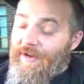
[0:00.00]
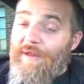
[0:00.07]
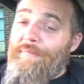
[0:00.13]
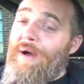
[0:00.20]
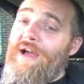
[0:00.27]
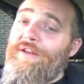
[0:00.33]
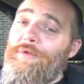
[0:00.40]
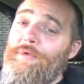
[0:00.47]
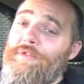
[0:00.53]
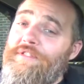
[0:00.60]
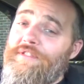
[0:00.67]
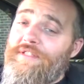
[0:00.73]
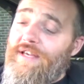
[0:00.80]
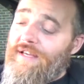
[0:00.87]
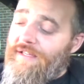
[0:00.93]
they might do it
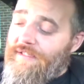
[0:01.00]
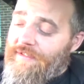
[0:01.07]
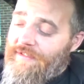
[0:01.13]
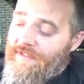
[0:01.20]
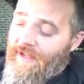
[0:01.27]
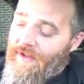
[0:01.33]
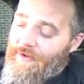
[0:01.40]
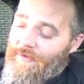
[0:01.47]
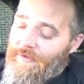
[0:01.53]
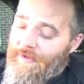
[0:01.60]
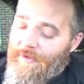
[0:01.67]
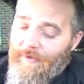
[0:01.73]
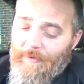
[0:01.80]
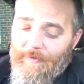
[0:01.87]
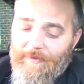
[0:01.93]
today. I don't
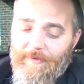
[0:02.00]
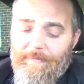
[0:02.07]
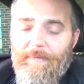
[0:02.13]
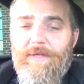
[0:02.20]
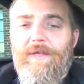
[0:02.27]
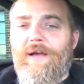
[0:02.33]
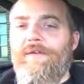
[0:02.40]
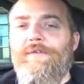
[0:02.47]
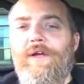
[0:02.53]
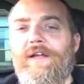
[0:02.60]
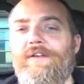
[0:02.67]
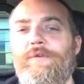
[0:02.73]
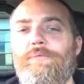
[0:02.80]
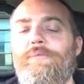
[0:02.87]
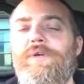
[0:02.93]
know. But I, I,
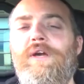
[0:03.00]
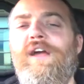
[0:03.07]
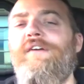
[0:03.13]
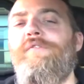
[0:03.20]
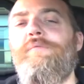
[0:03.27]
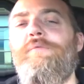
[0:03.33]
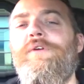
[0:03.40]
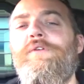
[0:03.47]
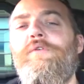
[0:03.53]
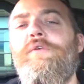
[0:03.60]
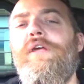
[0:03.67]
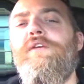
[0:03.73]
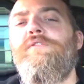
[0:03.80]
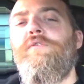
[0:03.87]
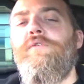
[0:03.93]
knew we ever we knew
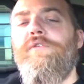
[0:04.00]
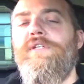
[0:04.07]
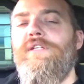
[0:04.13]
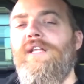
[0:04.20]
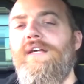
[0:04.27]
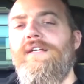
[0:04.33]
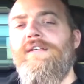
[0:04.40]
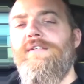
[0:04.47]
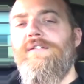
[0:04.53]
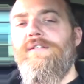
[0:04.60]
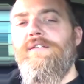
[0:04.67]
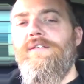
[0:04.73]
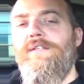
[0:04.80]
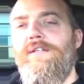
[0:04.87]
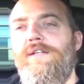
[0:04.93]
they was gonna delay it.
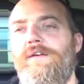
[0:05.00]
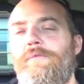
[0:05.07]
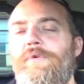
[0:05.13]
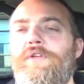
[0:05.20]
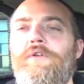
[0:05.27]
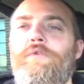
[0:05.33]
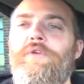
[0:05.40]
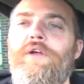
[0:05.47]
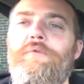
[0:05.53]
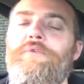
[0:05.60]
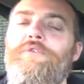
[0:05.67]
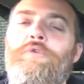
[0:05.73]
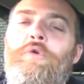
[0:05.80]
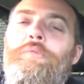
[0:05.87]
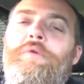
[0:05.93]
We knew there
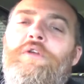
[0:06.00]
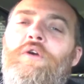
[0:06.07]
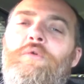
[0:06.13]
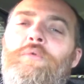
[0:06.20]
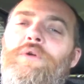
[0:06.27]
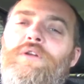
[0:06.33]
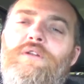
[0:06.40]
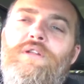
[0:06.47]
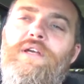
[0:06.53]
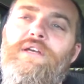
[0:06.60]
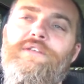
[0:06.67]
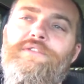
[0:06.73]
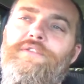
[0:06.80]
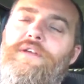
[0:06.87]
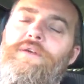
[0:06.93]
wasn't gonna be no winner
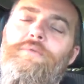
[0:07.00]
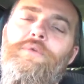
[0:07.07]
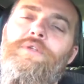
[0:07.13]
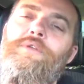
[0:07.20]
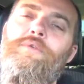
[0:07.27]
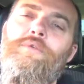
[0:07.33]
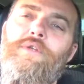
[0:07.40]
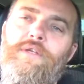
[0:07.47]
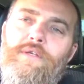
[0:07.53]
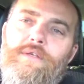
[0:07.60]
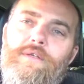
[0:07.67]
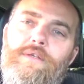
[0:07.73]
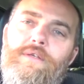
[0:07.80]
last night. We knew that.